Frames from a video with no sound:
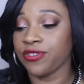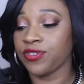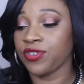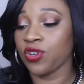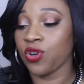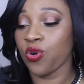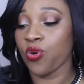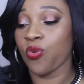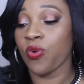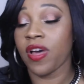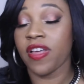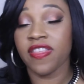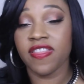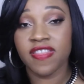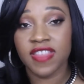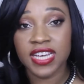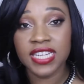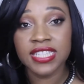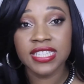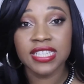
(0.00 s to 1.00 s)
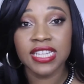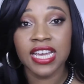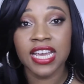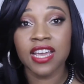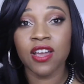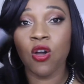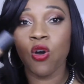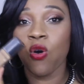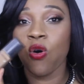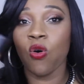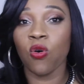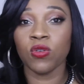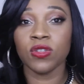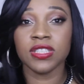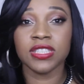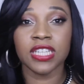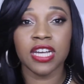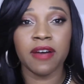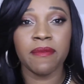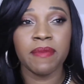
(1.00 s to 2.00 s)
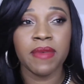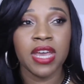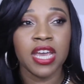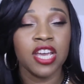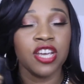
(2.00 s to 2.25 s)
So this thing holds up.